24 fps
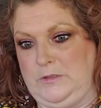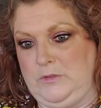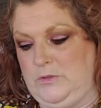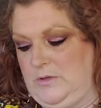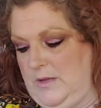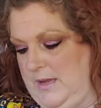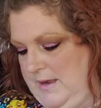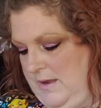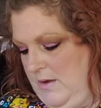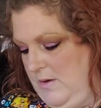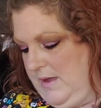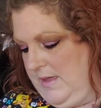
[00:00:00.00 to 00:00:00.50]
too
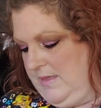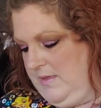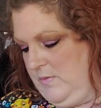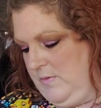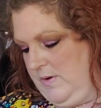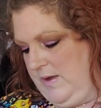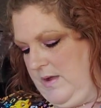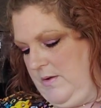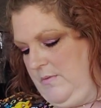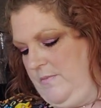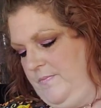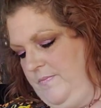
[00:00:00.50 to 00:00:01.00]
tight. Okay, there we
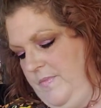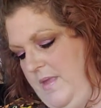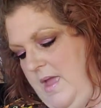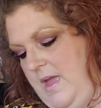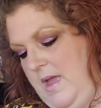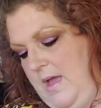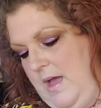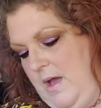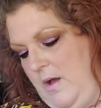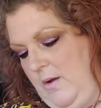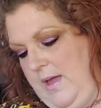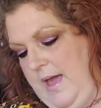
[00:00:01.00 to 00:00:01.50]
go.
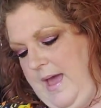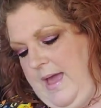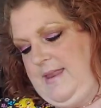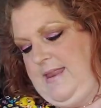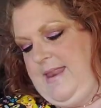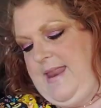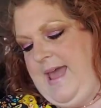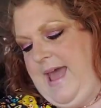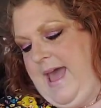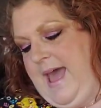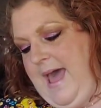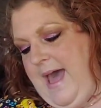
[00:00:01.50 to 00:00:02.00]
Okay,
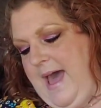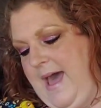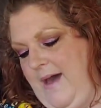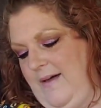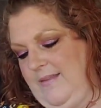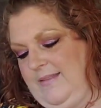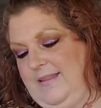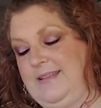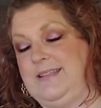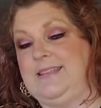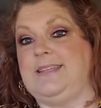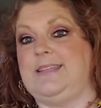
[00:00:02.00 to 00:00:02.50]

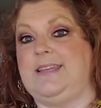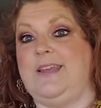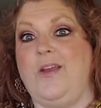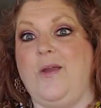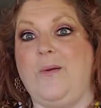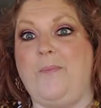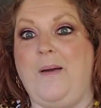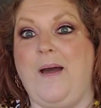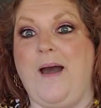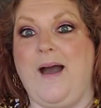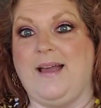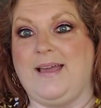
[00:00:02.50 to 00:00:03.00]
now let's see
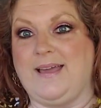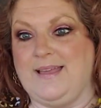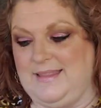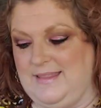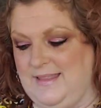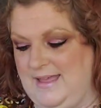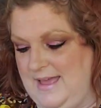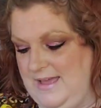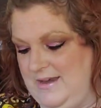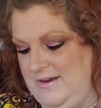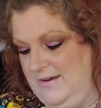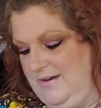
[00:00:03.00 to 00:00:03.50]
your pocket
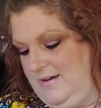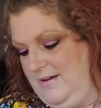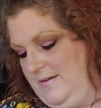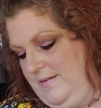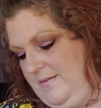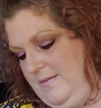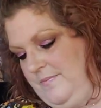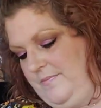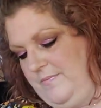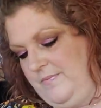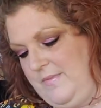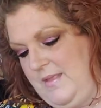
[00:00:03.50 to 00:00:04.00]
letter.
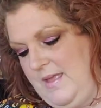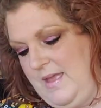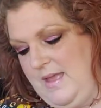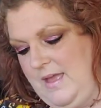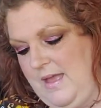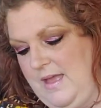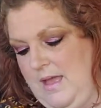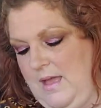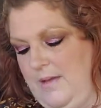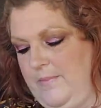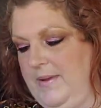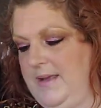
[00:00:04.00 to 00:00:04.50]

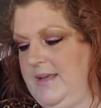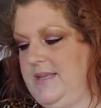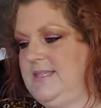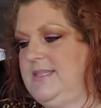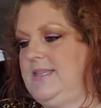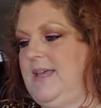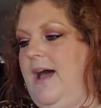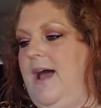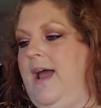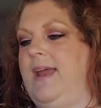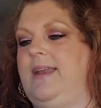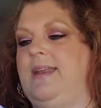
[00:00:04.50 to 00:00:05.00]
I'm
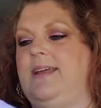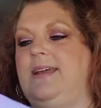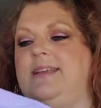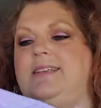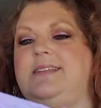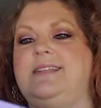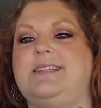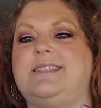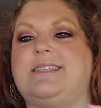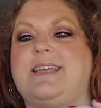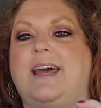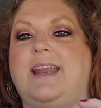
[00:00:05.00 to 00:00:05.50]
excited.
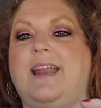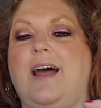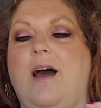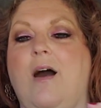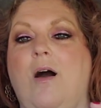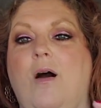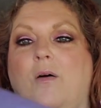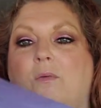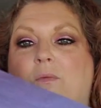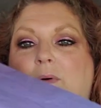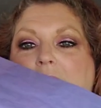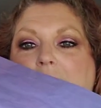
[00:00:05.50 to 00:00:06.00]
She's got it
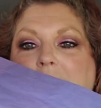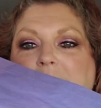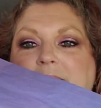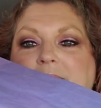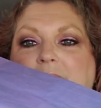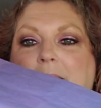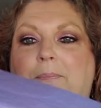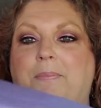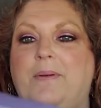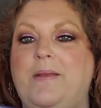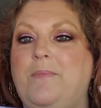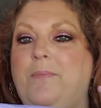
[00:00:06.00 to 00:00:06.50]
all wrapped
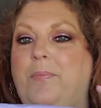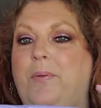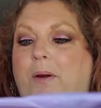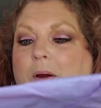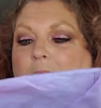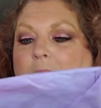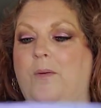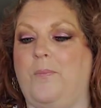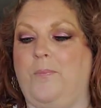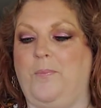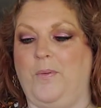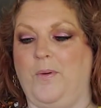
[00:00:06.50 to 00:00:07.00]
up in
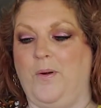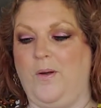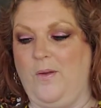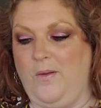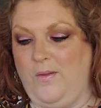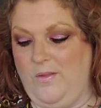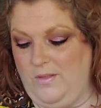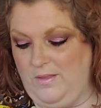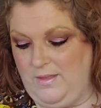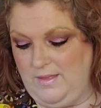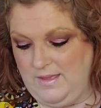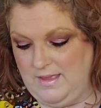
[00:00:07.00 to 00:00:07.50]

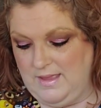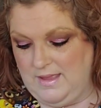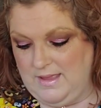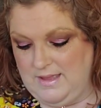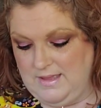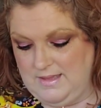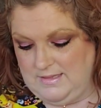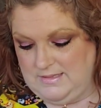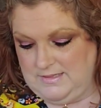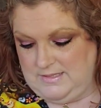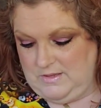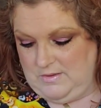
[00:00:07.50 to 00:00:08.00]
purple.
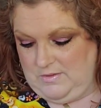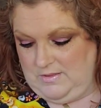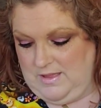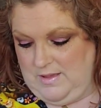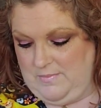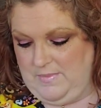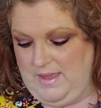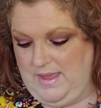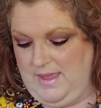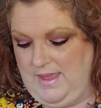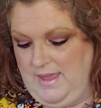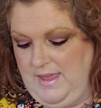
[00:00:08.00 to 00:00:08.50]
So
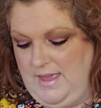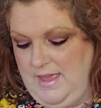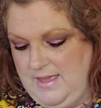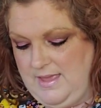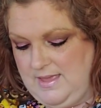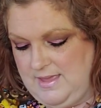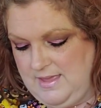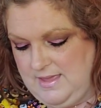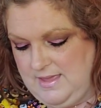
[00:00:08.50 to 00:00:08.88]
let me